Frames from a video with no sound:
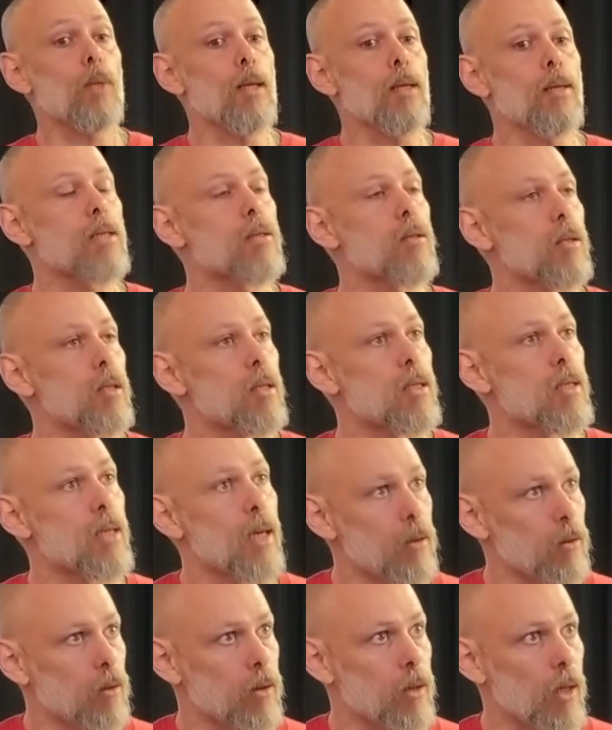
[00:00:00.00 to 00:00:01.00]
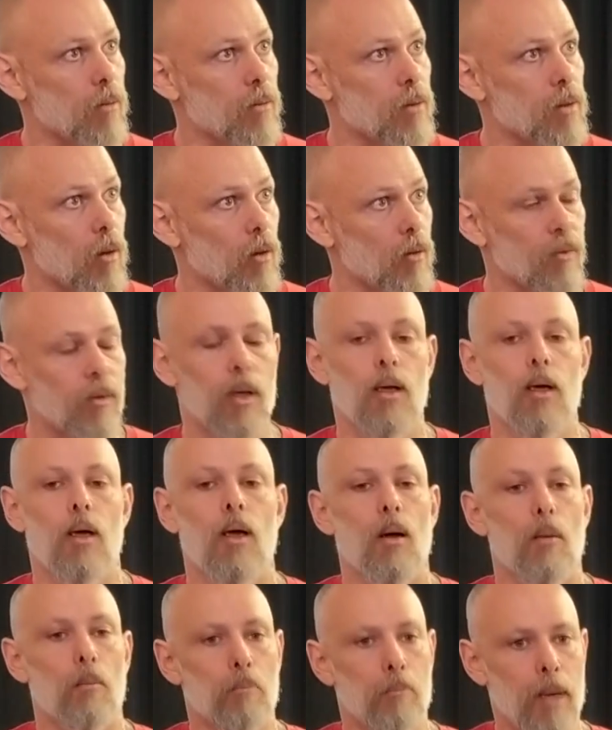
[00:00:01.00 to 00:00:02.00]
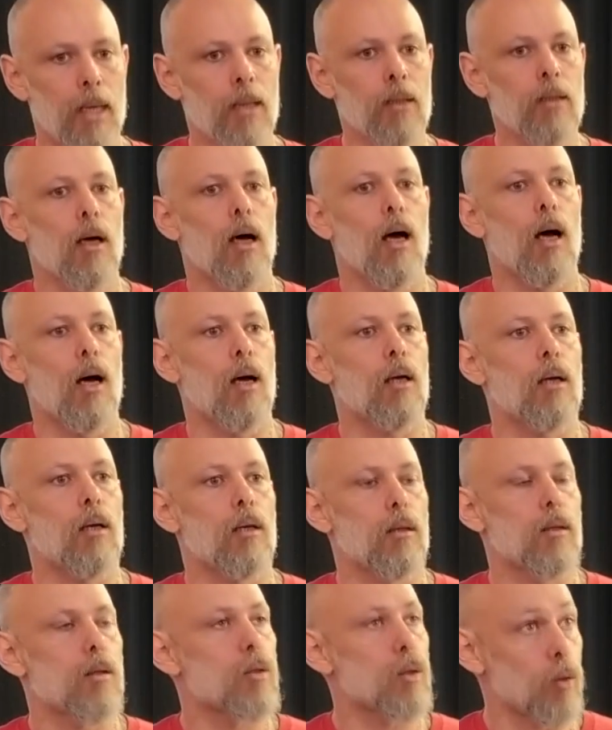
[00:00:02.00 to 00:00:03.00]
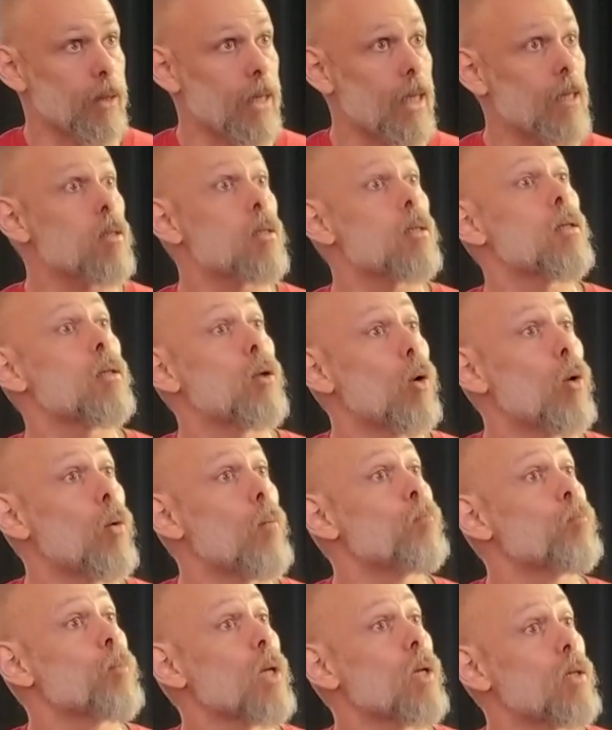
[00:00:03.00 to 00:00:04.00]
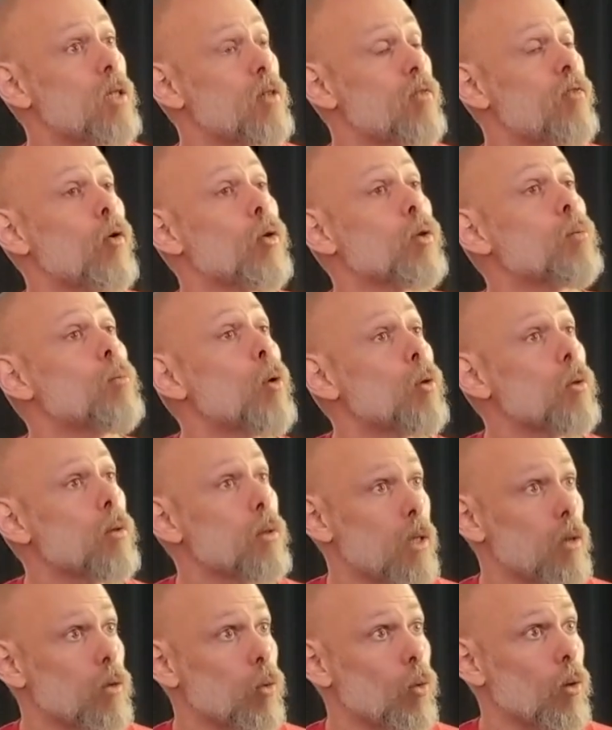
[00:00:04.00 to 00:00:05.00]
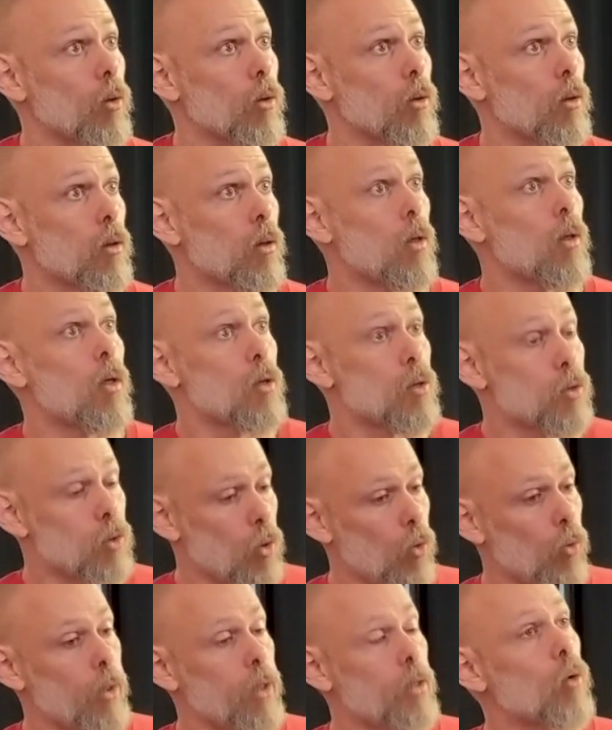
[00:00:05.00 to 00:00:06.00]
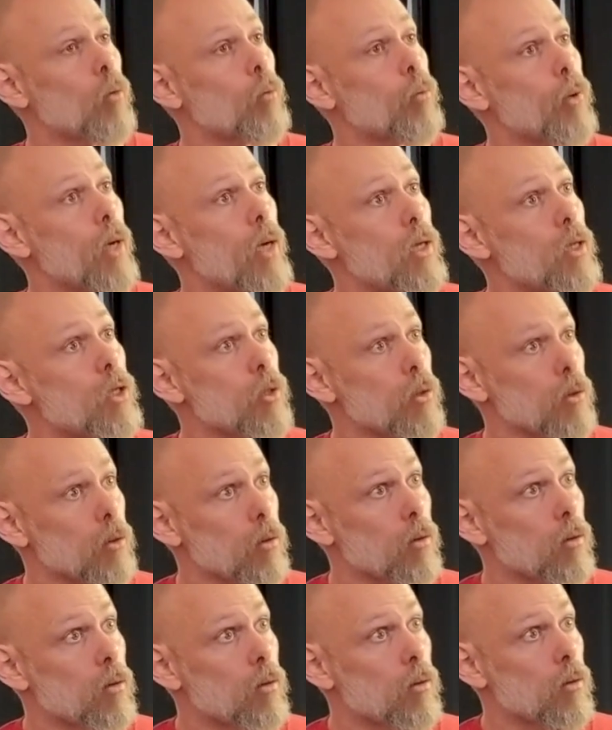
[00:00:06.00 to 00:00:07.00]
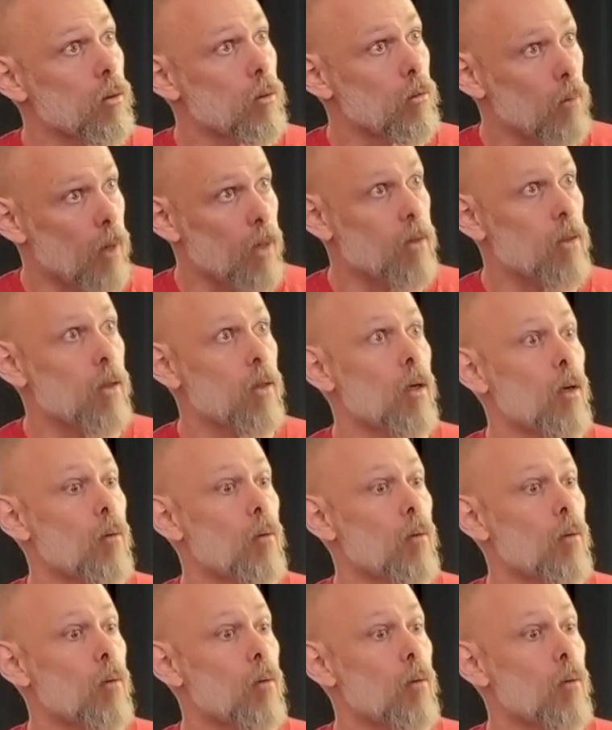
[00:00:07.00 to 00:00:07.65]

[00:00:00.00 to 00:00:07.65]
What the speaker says: That's an inside the cave stuff. Men are, so that's the default mode network, story comprehension, right?